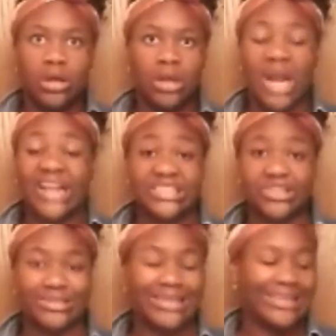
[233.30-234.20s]
Not as
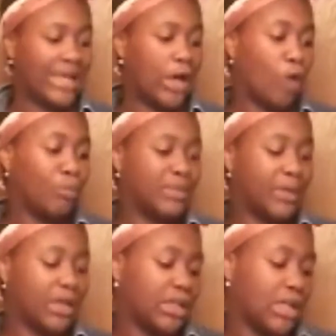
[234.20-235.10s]
interesting as I hoped,
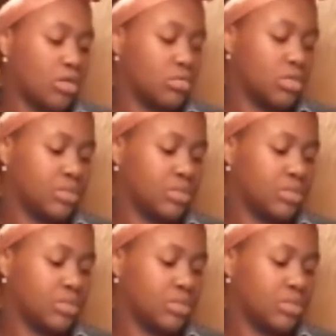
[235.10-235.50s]
but you know,